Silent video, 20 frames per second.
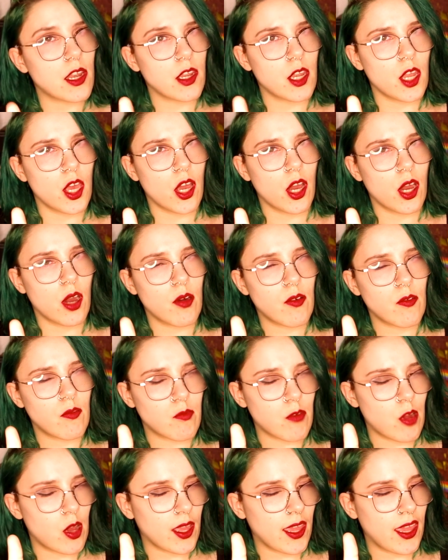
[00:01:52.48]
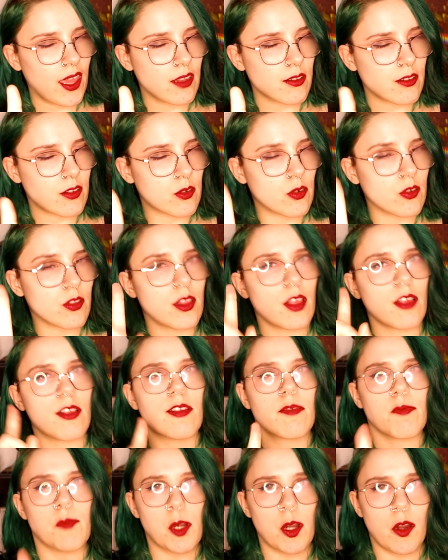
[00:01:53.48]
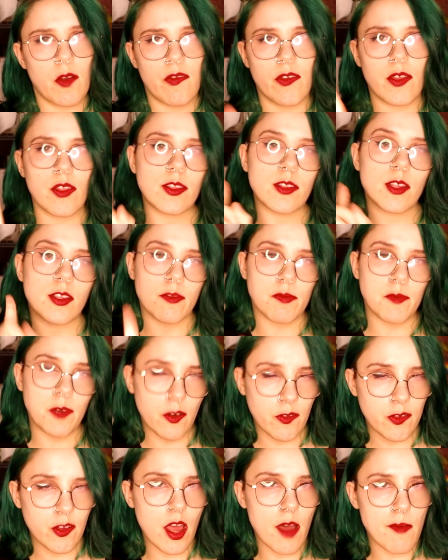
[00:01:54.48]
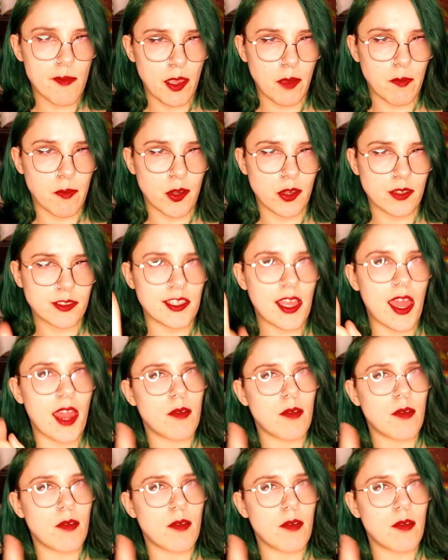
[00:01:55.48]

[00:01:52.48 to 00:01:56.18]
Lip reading: No, wrong answer. The Smurf comic books.